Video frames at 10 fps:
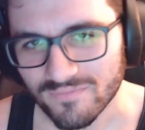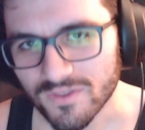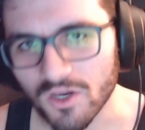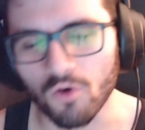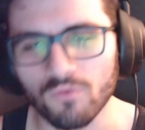
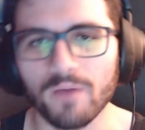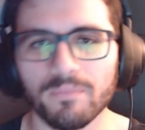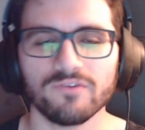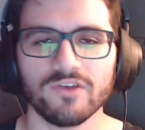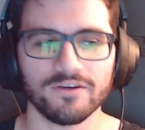Hold up
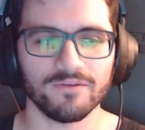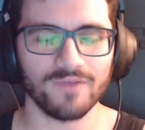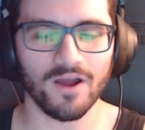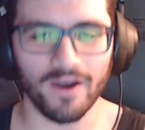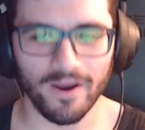a second.
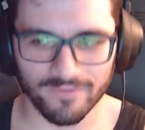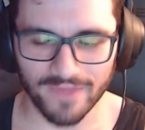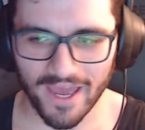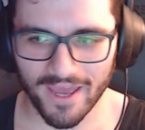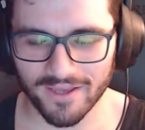Alright,
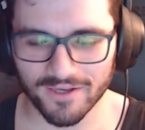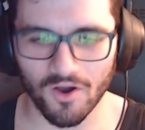that